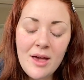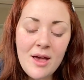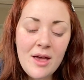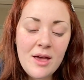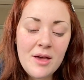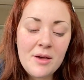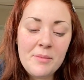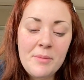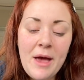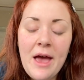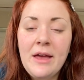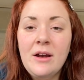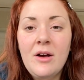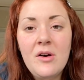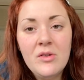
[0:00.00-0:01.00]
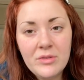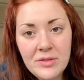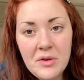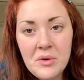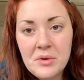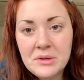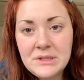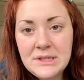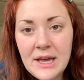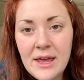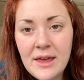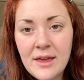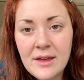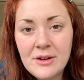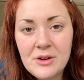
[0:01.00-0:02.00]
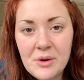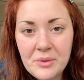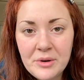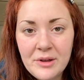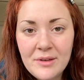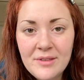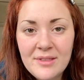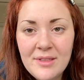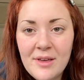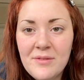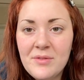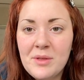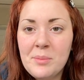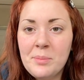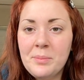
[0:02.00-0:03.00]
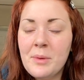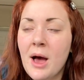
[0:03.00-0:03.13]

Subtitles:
I'd also take notice if the